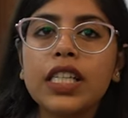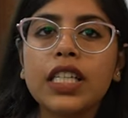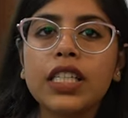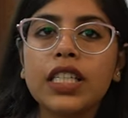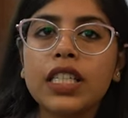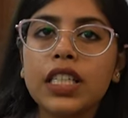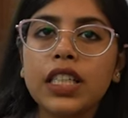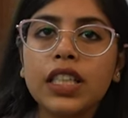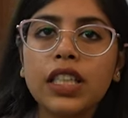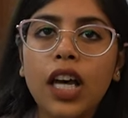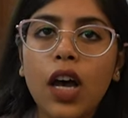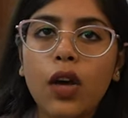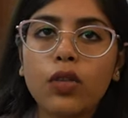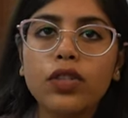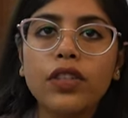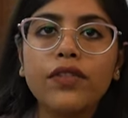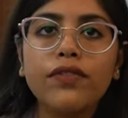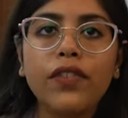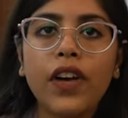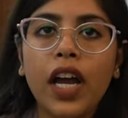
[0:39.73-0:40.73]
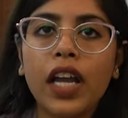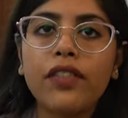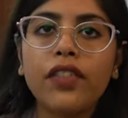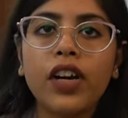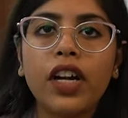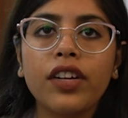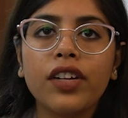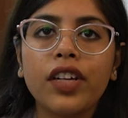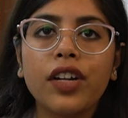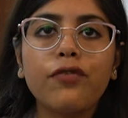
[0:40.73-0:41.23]

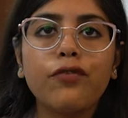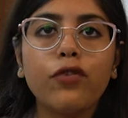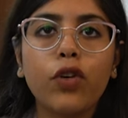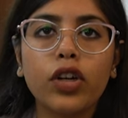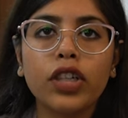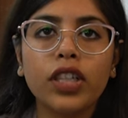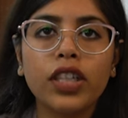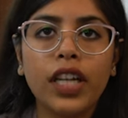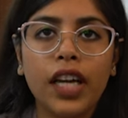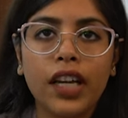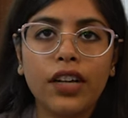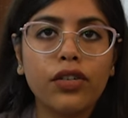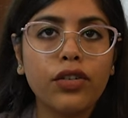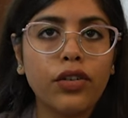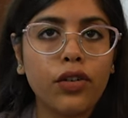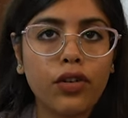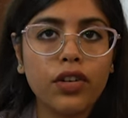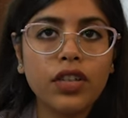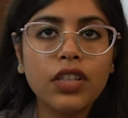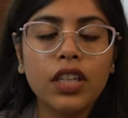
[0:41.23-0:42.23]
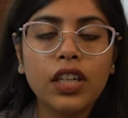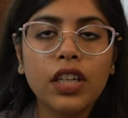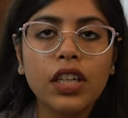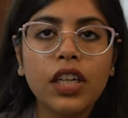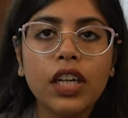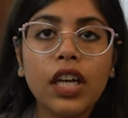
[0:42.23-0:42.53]
16,549 crores,